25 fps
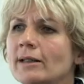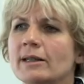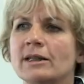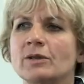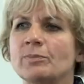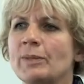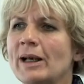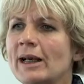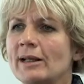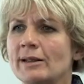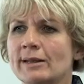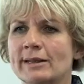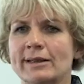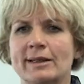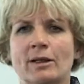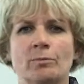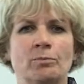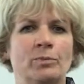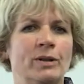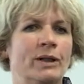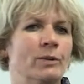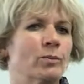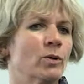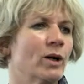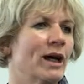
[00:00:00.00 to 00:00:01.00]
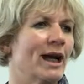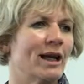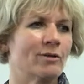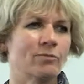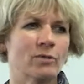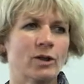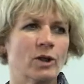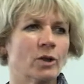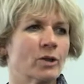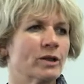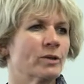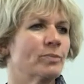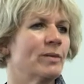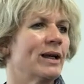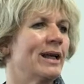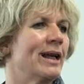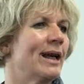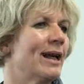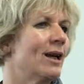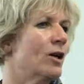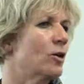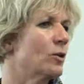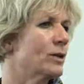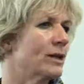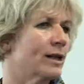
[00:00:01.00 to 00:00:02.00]
it as bad as some people. I haven't lost my
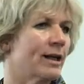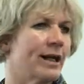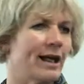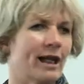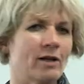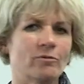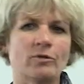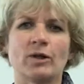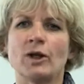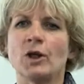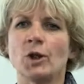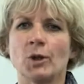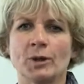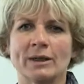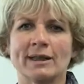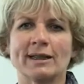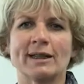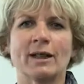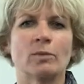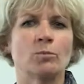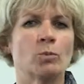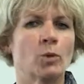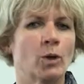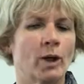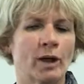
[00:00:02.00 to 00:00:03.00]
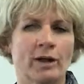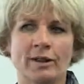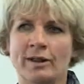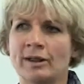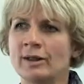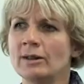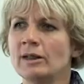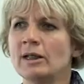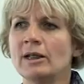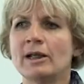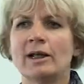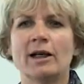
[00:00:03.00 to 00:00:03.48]
house. I haven't lost someone.